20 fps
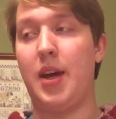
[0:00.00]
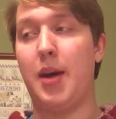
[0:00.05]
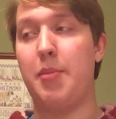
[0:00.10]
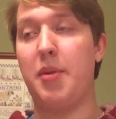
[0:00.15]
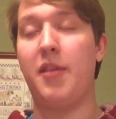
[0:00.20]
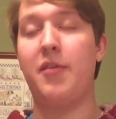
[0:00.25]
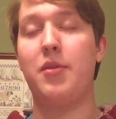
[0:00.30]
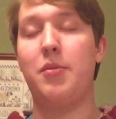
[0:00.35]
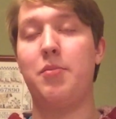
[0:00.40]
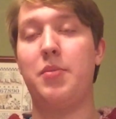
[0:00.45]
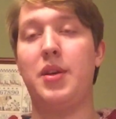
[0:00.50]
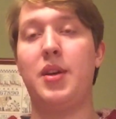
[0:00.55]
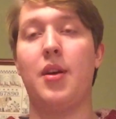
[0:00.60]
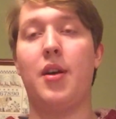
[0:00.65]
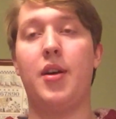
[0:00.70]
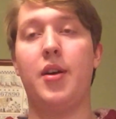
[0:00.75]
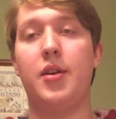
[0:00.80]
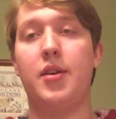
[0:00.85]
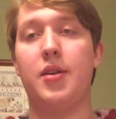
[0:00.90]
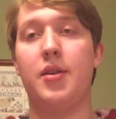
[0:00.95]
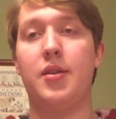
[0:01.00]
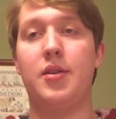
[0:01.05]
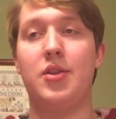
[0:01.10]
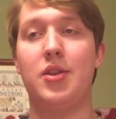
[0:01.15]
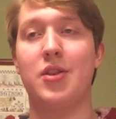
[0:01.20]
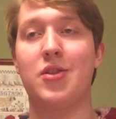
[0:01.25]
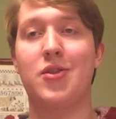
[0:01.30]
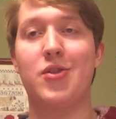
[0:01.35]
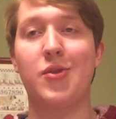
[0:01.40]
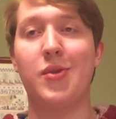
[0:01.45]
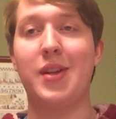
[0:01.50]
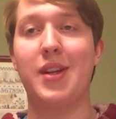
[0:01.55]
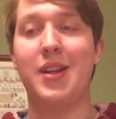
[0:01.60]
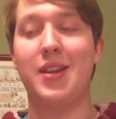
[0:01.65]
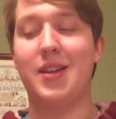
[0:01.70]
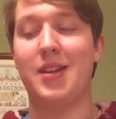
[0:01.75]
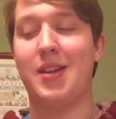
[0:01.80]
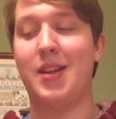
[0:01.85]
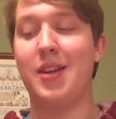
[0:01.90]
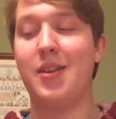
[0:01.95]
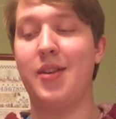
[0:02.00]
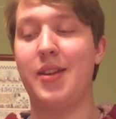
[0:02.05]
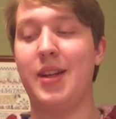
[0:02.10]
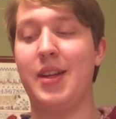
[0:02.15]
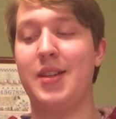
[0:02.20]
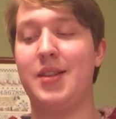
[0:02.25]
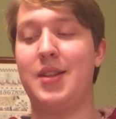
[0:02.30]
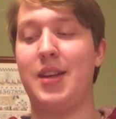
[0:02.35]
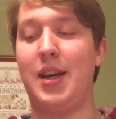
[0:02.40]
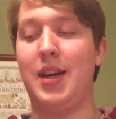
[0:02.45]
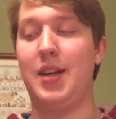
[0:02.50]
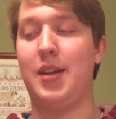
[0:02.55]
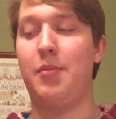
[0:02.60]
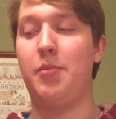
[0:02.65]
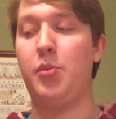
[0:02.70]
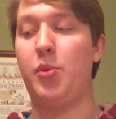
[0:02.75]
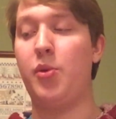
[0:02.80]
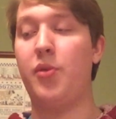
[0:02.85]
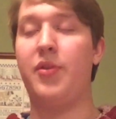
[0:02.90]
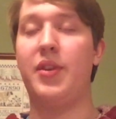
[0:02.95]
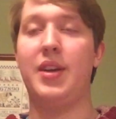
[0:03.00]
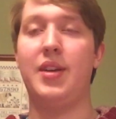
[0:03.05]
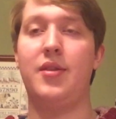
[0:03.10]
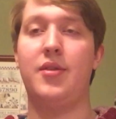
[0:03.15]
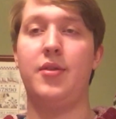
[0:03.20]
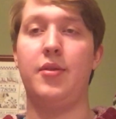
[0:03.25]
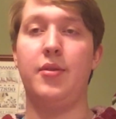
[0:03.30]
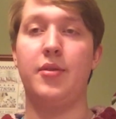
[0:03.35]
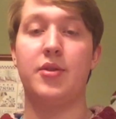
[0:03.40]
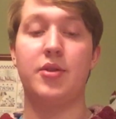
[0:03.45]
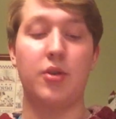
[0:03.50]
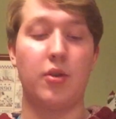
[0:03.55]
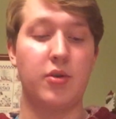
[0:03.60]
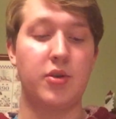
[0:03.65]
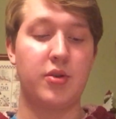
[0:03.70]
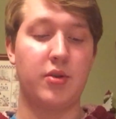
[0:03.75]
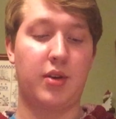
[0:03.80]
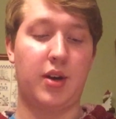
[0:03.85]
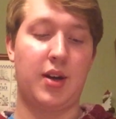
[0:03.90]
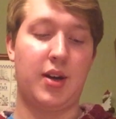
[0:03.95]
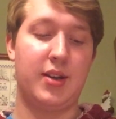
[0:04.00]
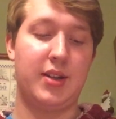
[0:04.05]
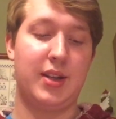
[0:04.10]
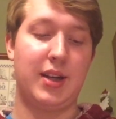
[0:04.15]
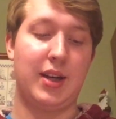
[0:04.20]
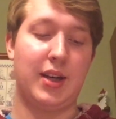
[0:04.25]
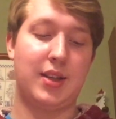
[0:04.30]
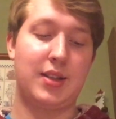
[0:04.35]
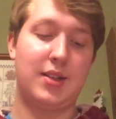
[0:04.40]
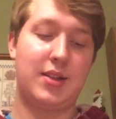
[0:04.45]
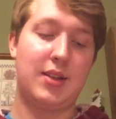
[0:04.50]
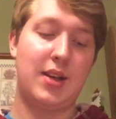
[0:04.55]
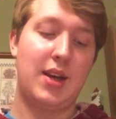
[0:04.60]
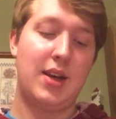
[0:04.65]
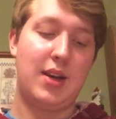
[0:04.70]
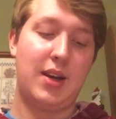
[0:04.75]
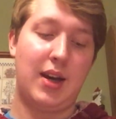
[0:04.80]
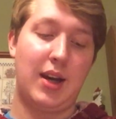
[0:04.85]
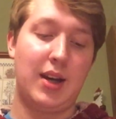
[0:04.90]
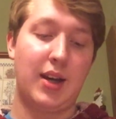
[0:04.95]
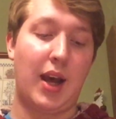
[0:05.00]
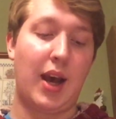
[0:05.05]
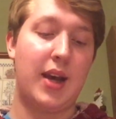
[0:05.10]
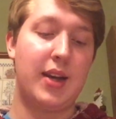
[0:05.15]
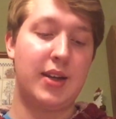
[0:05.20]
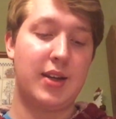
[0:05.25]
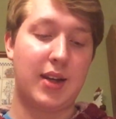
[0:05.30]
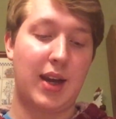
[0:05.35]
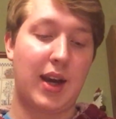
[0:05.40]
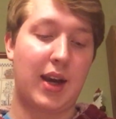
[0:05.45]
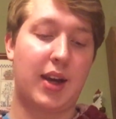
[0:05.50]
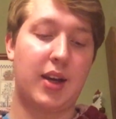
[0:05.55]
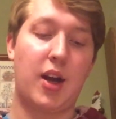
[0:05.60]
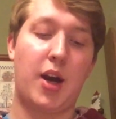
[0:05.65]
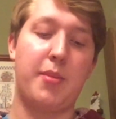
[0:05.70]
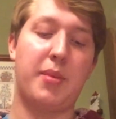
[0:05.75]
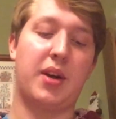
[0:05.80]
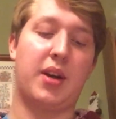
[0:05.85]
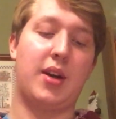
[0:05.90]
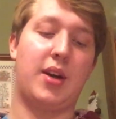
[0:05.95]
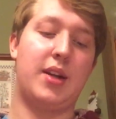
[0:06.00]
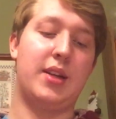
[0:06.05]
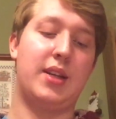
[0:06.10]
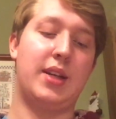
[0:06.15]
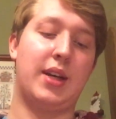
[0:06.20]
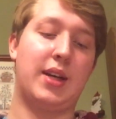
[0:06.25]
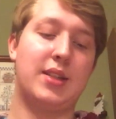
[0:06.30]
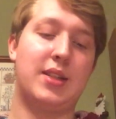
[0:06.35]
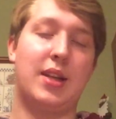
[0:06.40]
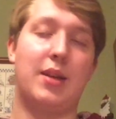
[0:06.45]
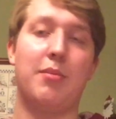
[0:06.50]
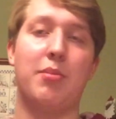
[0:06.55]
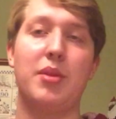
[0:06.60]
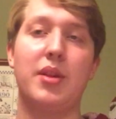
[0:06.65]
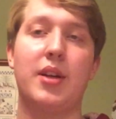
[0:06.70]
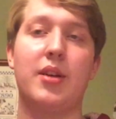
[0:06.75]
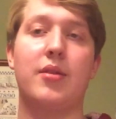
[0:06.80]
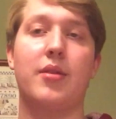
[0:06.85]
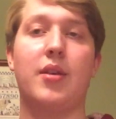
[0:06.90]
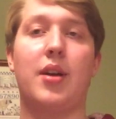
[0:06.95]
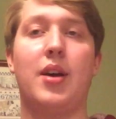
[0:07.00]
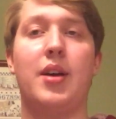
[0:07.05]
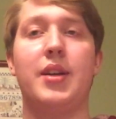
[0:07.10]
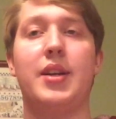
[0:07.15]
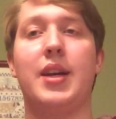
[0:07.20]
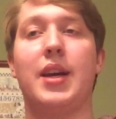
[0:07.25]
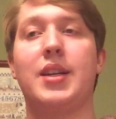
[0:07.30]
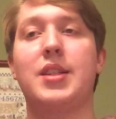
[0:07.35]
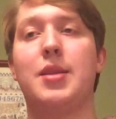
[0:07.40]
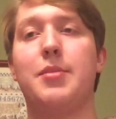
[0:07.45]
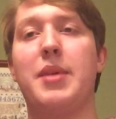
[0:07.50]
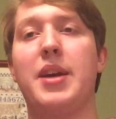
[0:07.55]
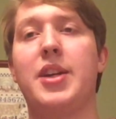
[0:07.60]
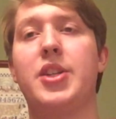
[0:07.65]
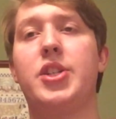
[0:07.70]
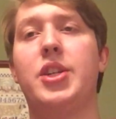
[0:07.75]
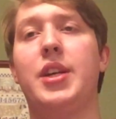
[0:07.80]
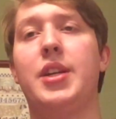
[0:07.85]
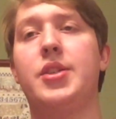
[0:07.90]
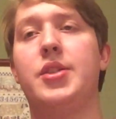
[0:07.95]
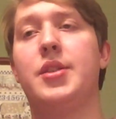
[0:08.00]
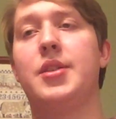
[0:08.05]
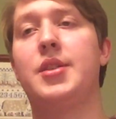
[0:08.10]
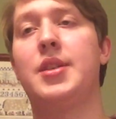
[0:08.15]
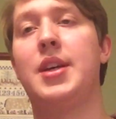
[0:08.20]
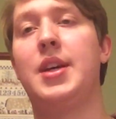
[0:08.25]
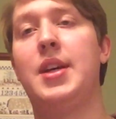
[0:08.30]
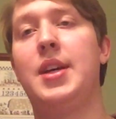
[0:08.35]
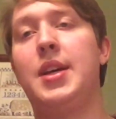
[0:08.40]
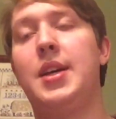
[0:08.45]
above and beyond just treating the illness and move into social contexts and economic contexts and political contexts and make changes